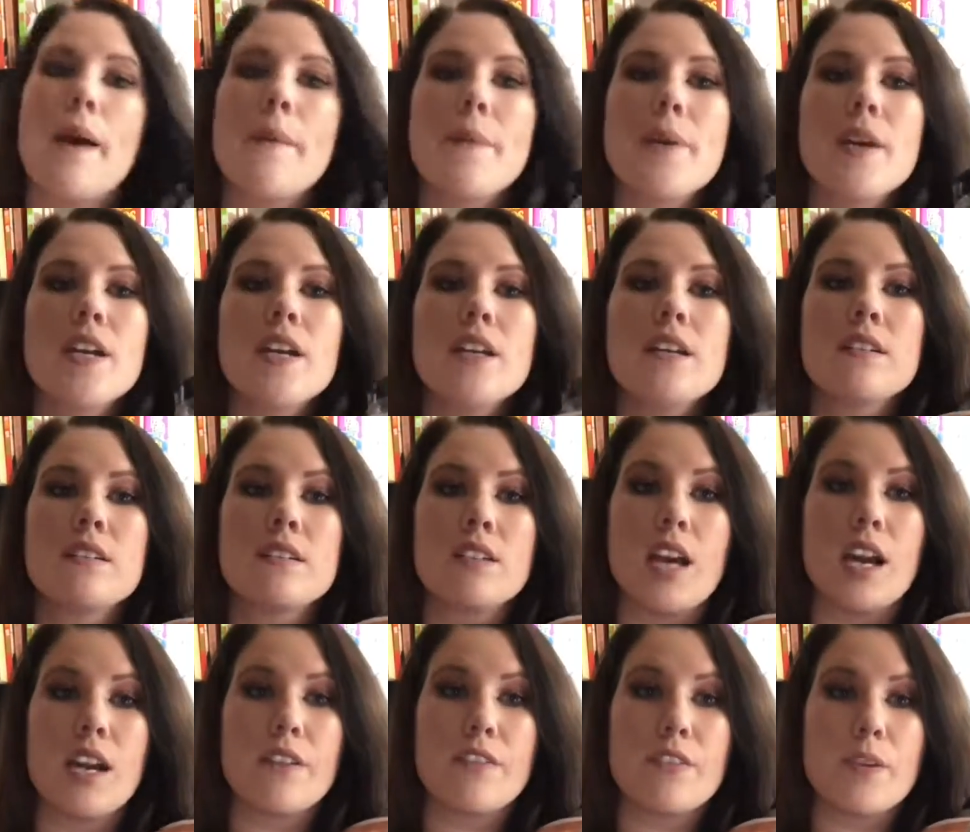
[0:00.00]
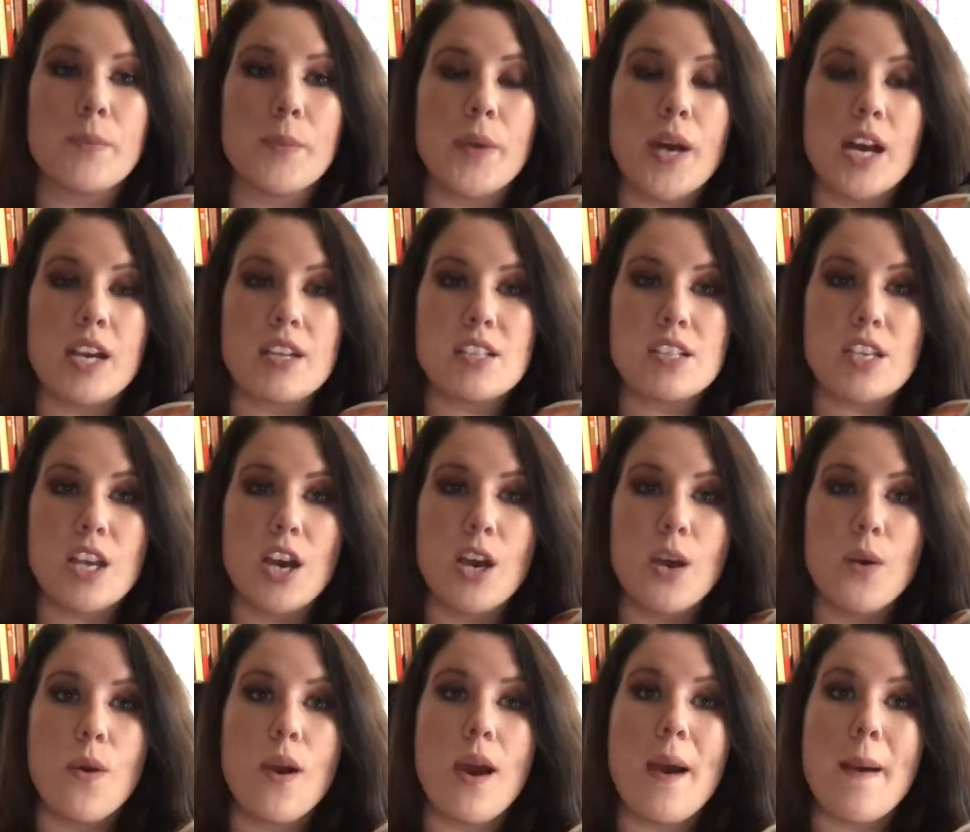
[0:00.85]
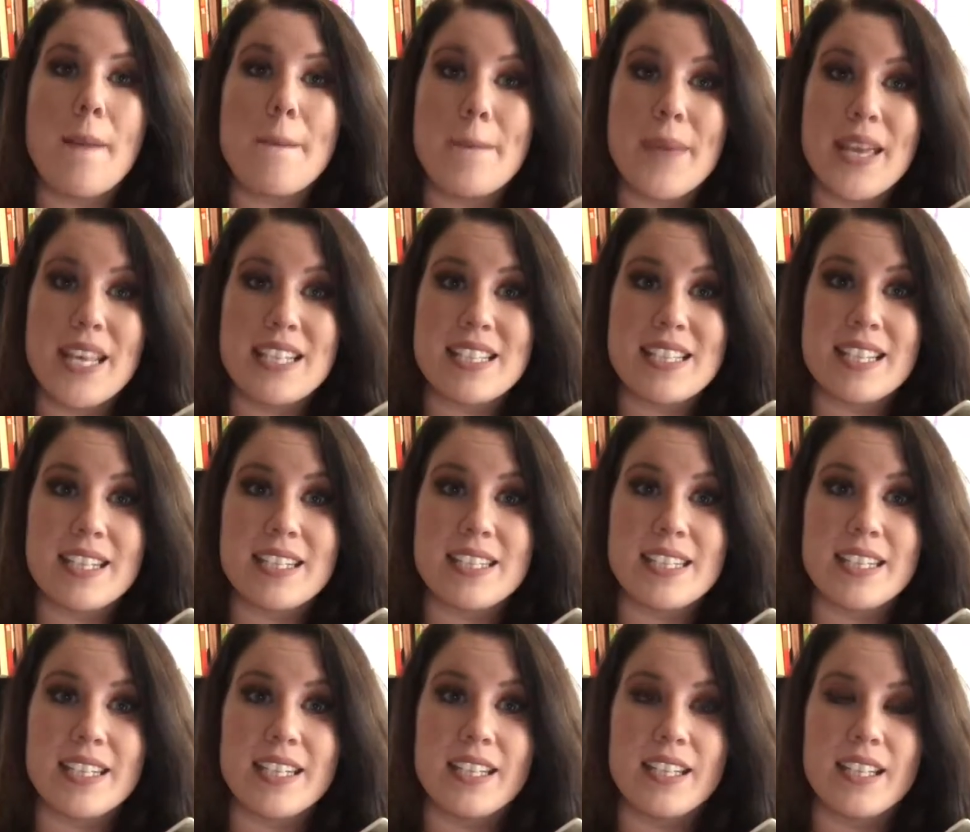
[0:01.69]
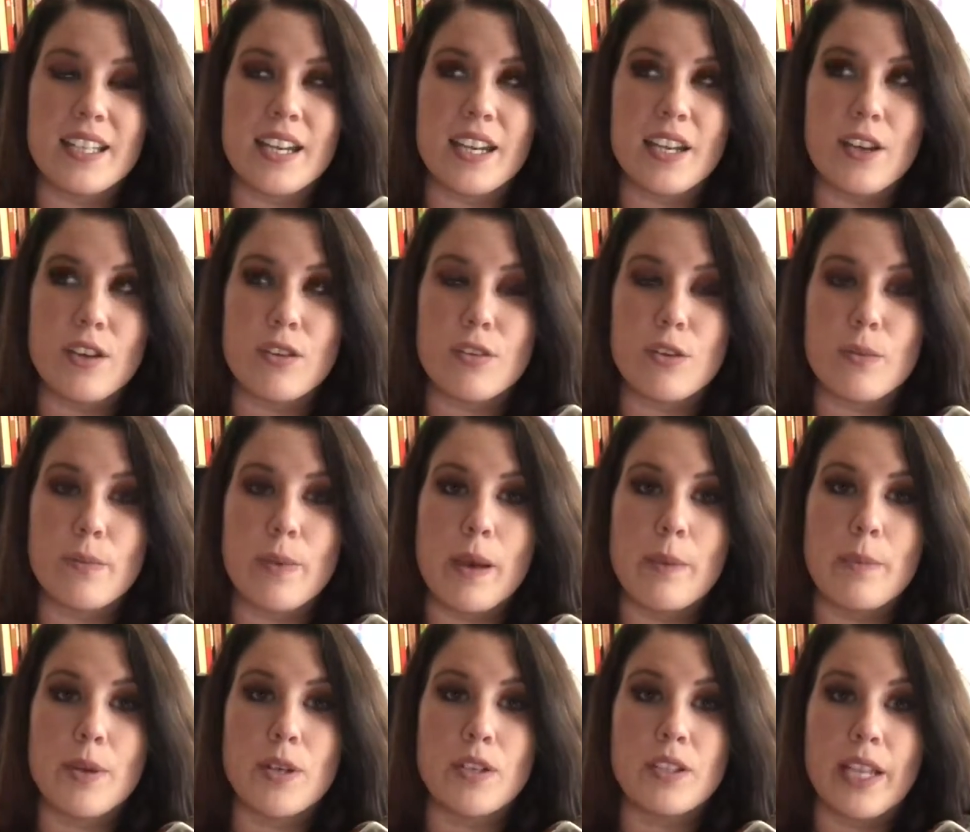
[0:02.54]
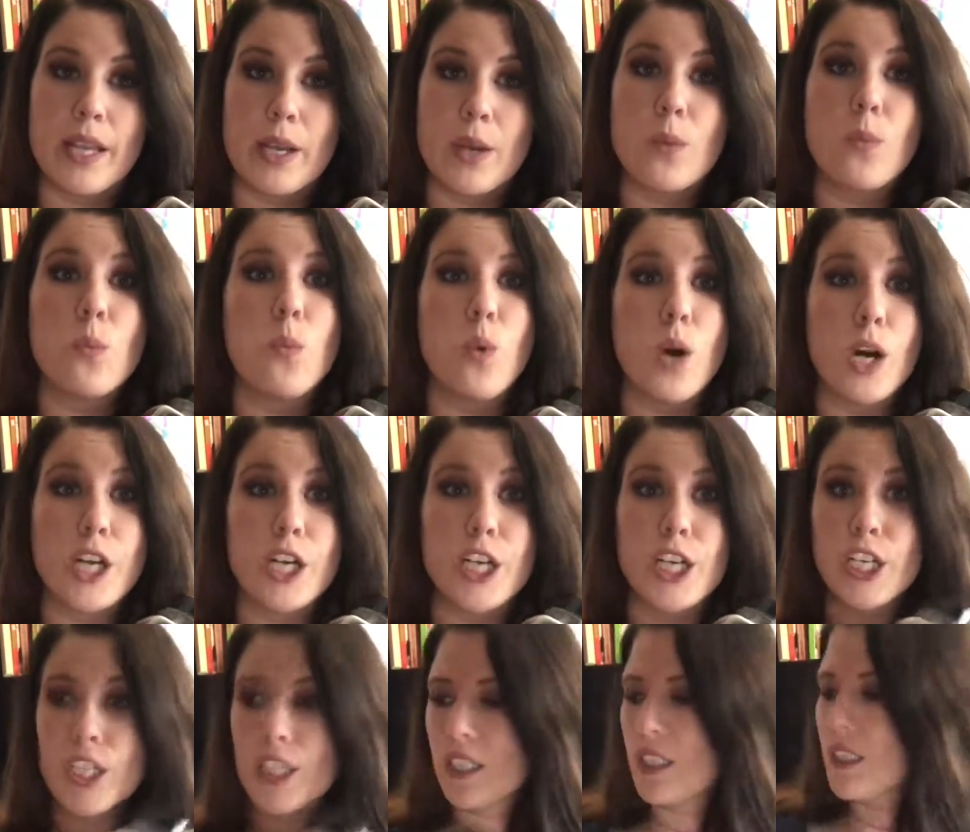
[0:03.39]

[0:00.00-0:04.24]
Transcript: pepper, got it from Costco, amazing deal, and I go through pepper like water.